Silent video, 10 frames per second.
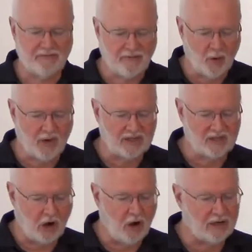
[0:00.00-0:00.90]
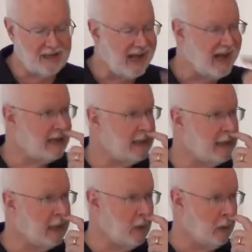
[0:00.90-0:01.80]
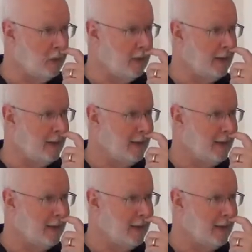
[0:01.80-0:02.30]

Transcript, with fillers: and focused on God alone.